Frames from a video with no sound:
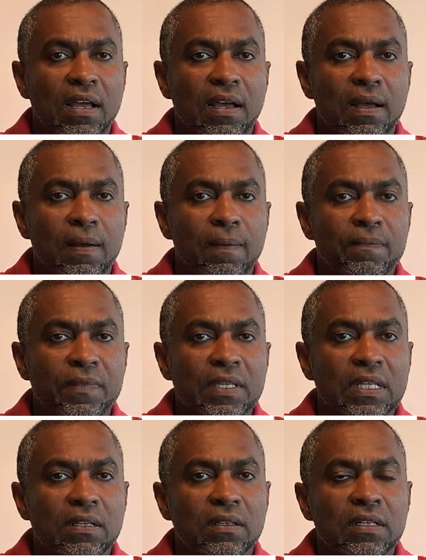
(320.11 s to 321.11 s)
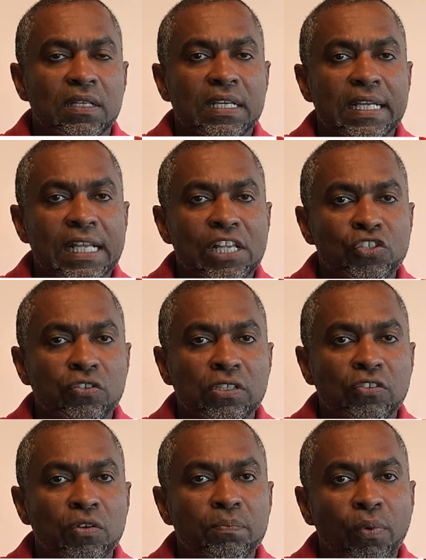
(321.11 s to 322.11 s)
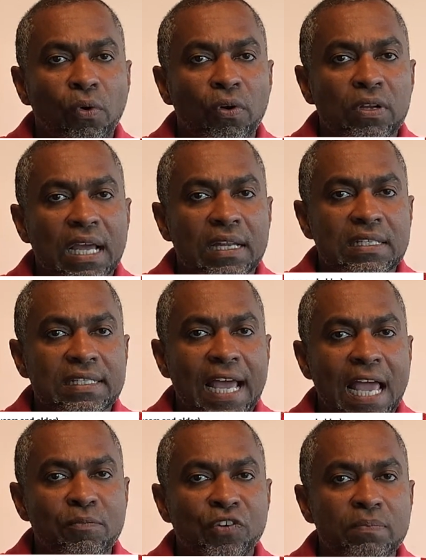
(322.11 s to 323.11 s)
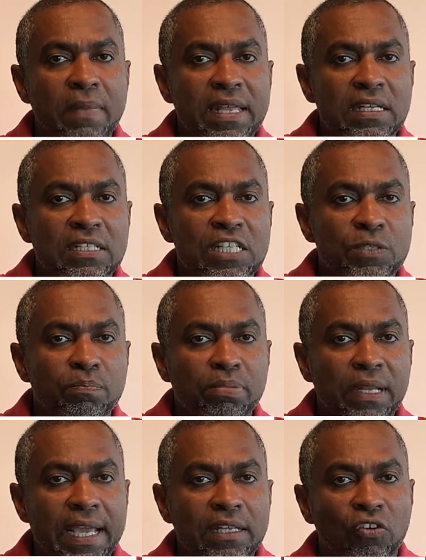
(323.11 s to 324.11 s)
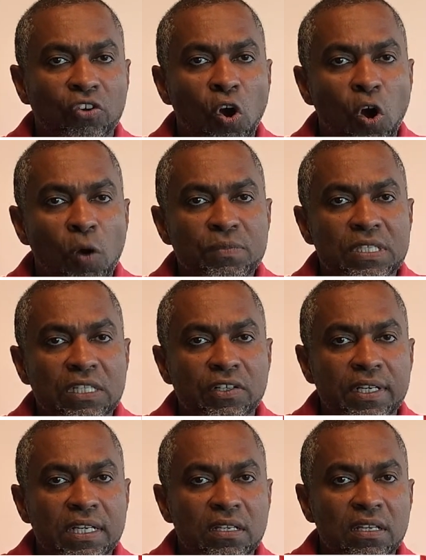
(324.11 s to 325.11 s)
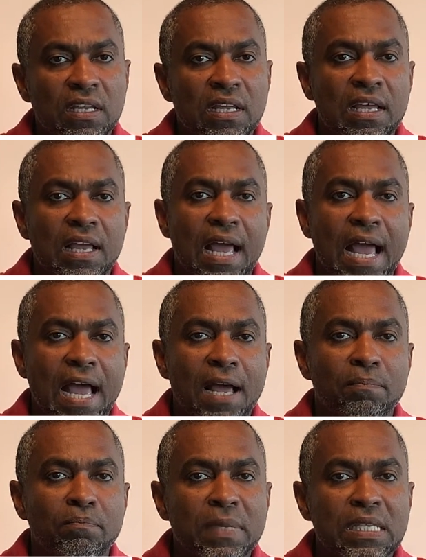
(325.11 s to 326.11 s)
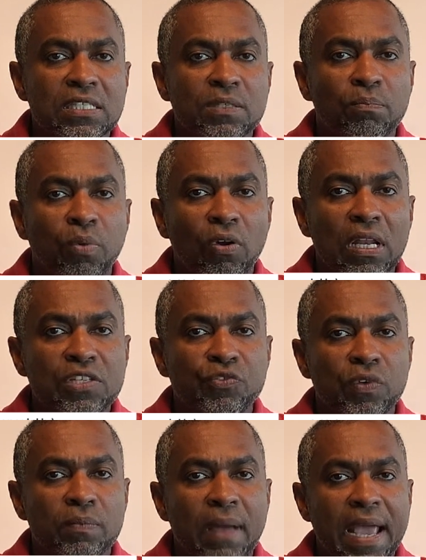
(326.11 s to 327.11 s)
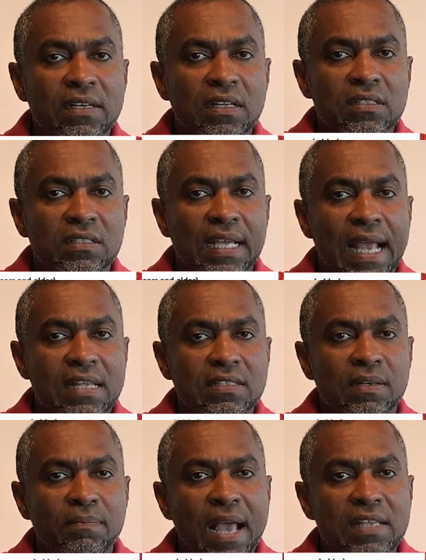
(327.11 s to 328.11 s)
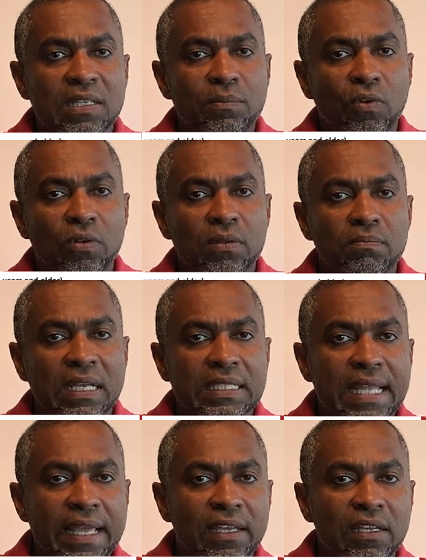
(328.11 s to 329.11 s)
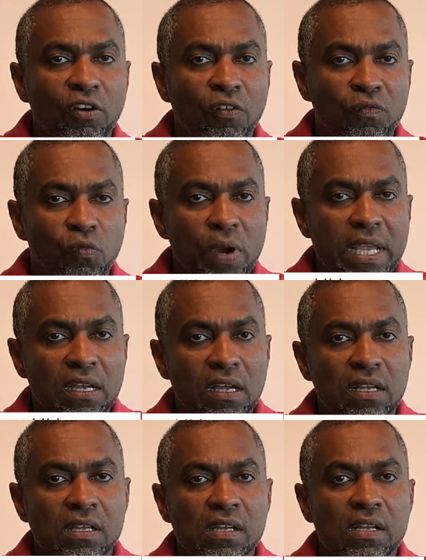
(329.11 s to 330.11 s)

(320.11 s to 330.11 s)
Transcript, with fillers: um, insulin on board and time remaining displayed on home screen, uh, missed bolus reminders customizable by day of week,